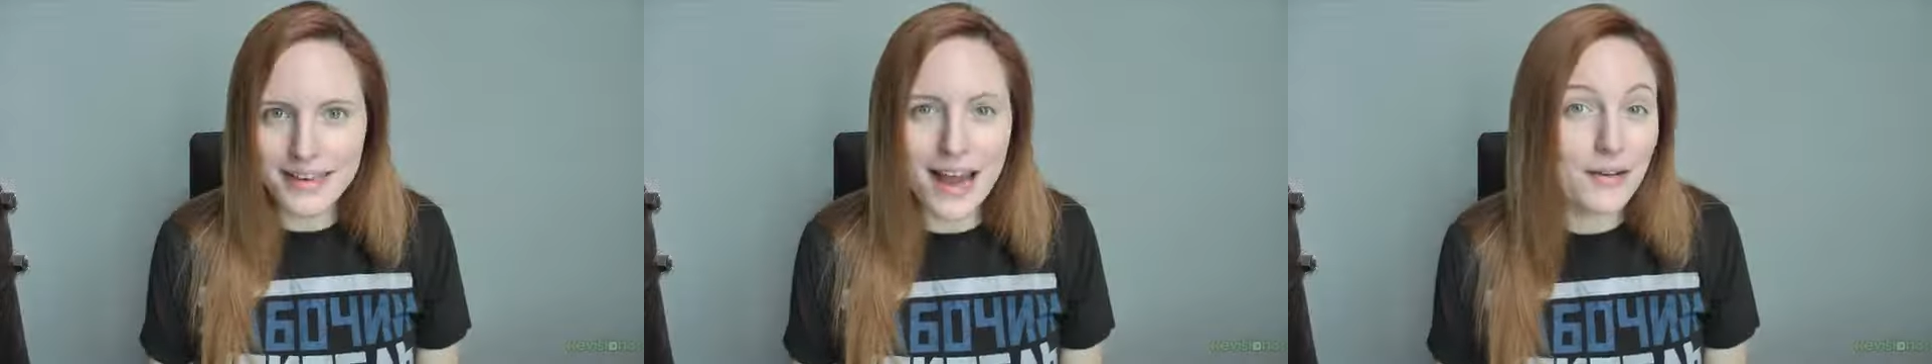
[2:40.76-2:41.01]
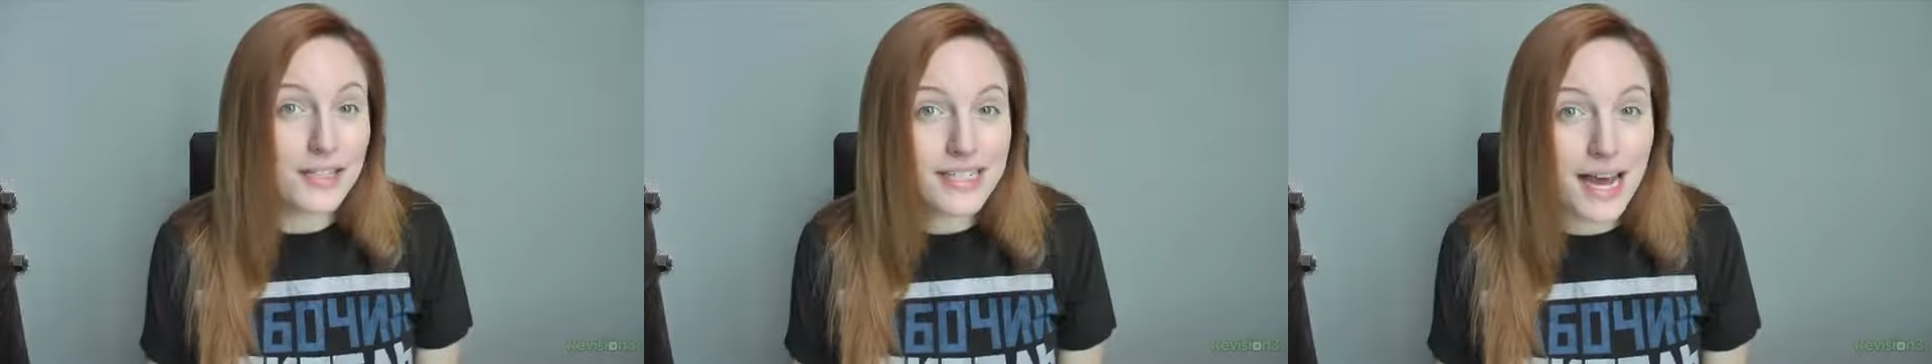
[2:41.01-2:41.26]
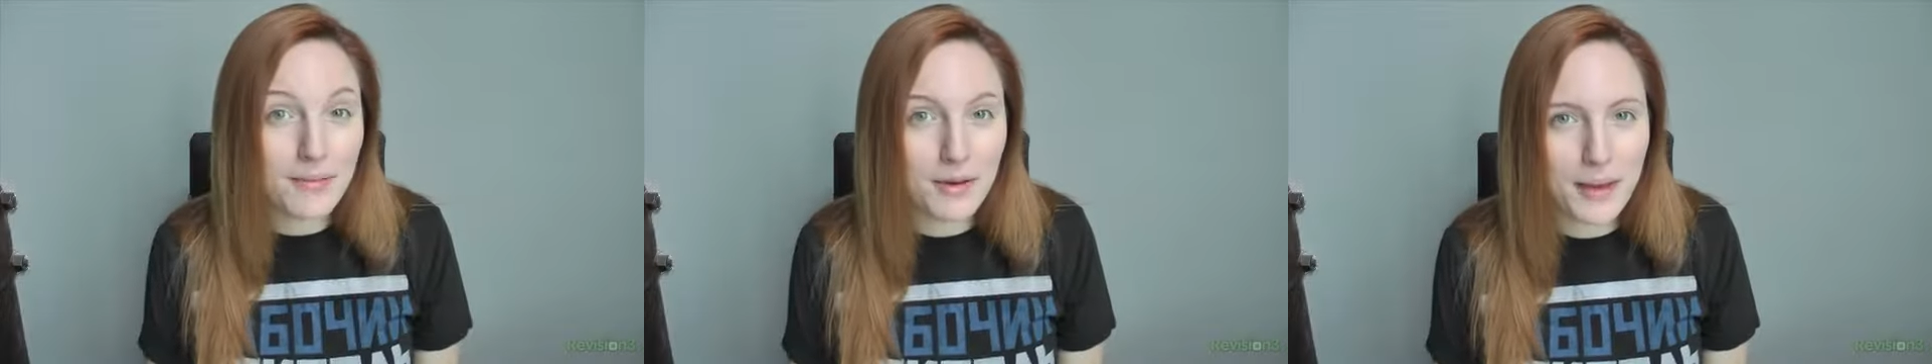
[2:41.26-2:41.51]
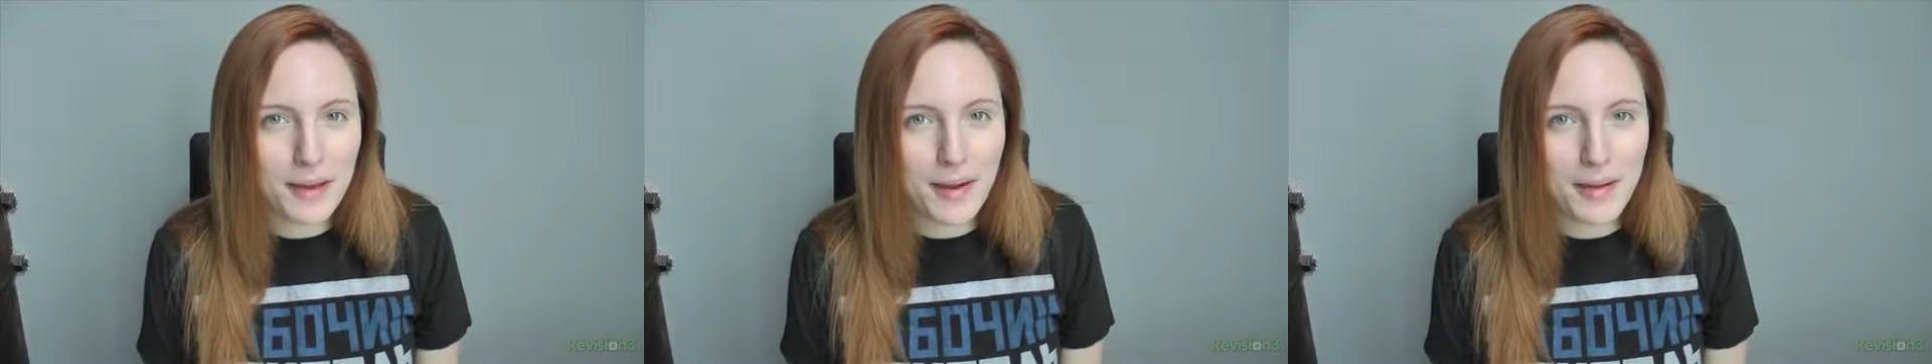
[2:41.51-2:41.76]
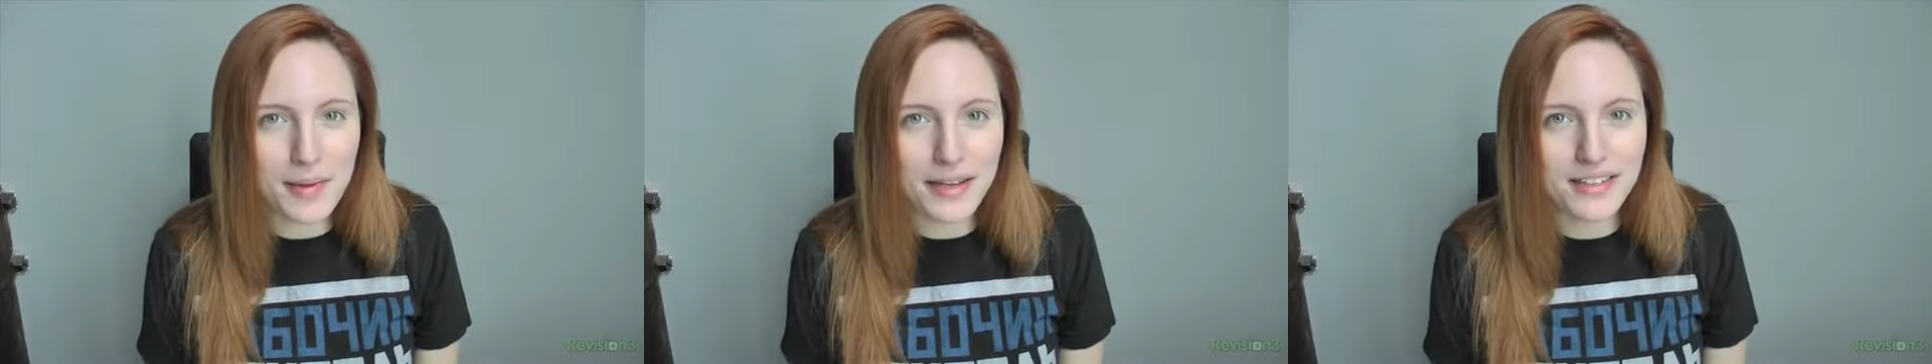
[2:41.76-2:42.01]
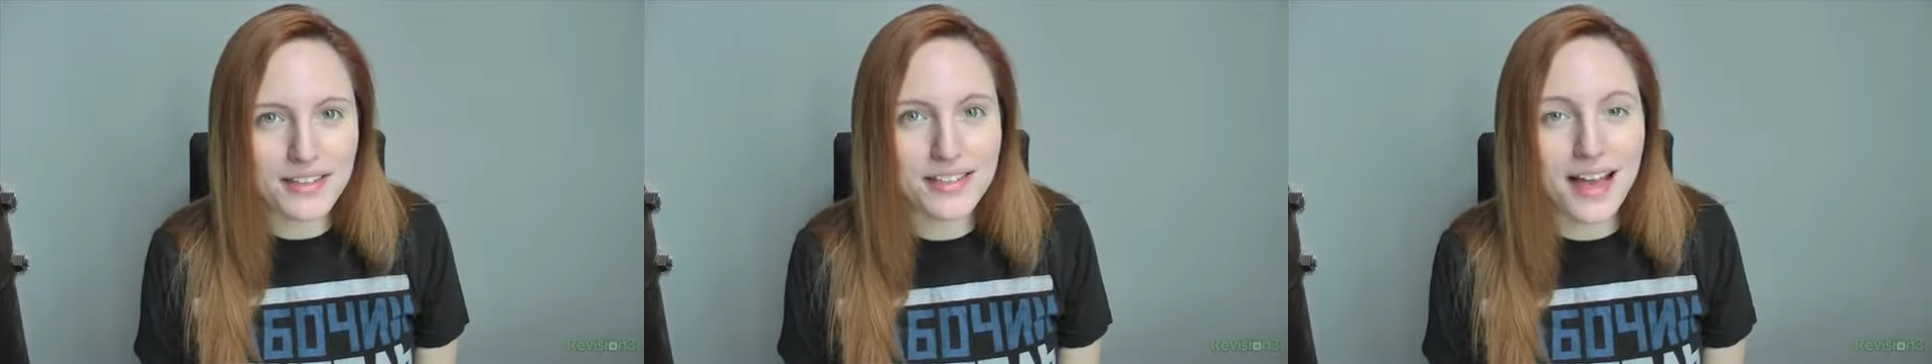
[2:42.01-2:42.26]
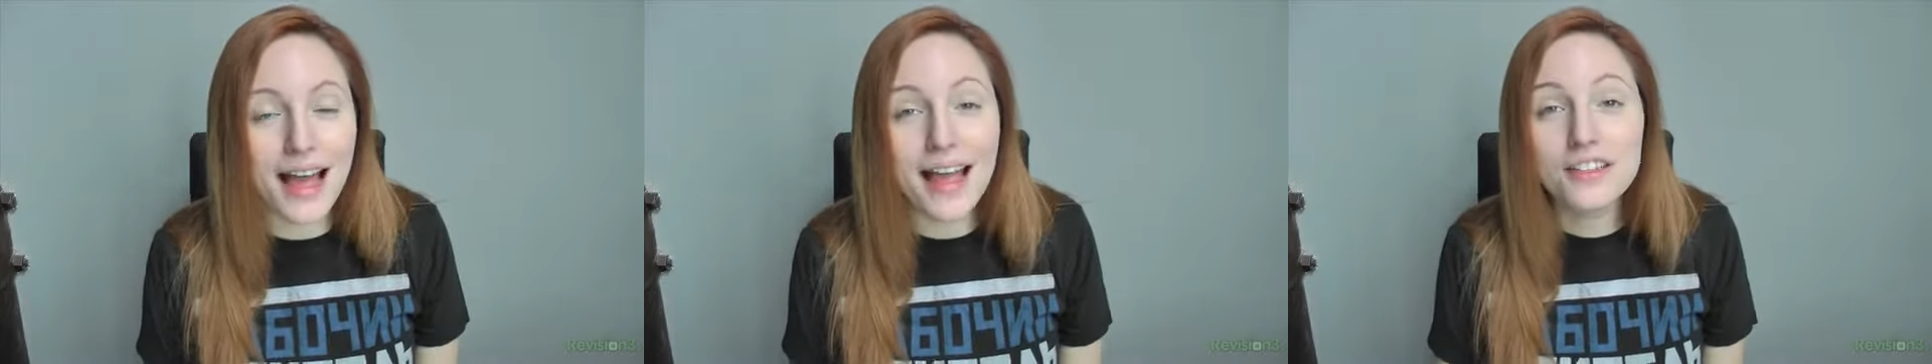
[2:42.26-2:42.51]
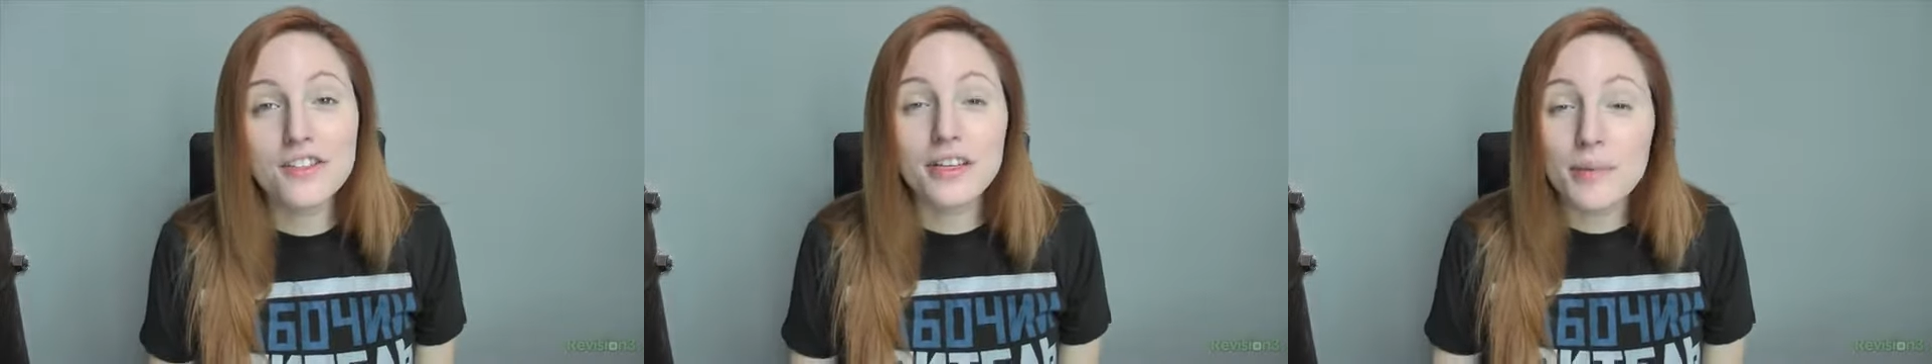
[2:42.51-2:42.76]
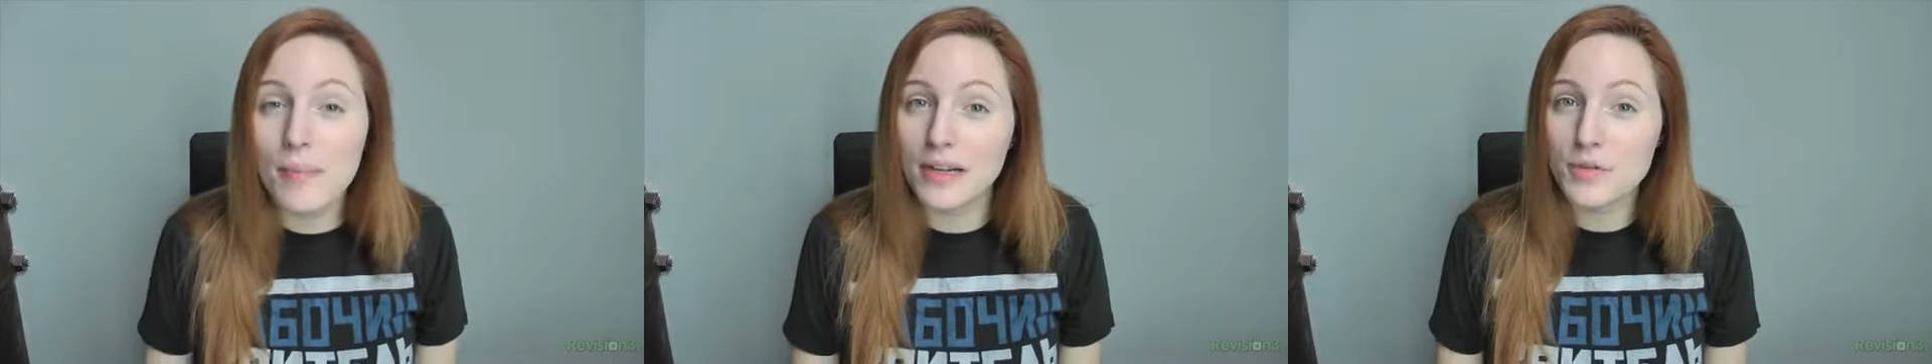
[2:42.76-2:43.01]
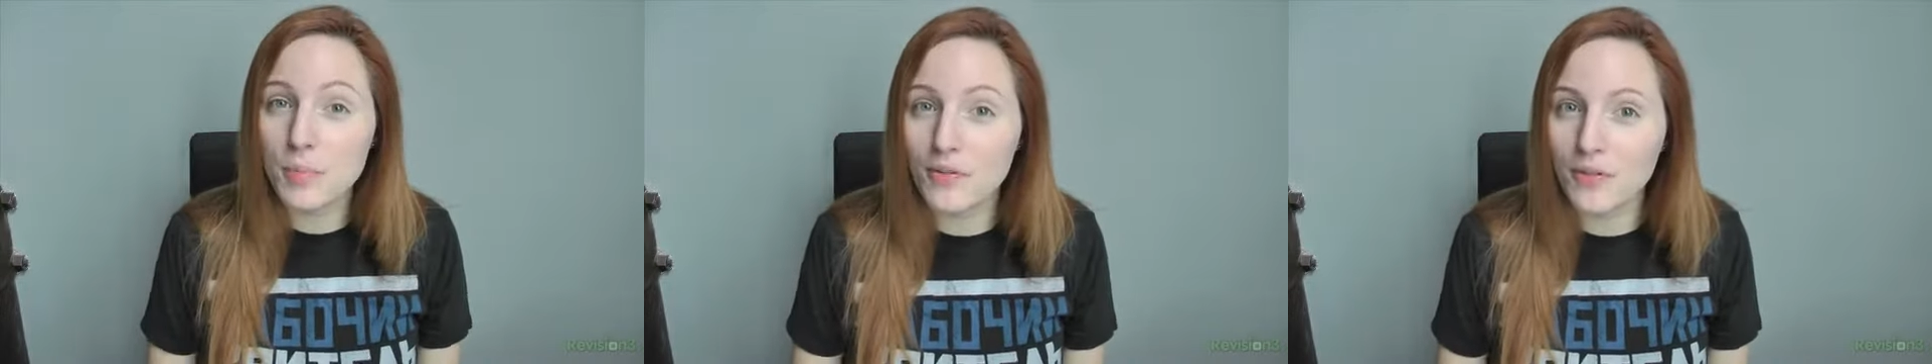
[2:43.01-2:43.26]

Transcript: Now it's time to pay my bills. I actually much